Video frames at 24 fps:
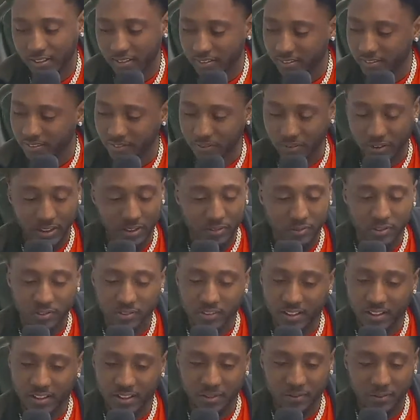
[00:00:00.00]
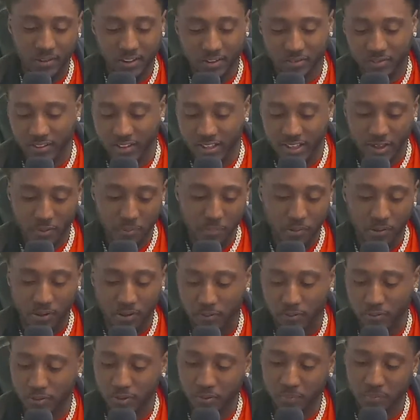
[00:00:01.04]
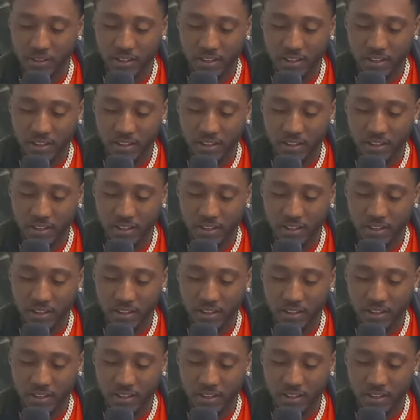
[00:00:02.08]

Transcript: whatever you down with, you got a part for me,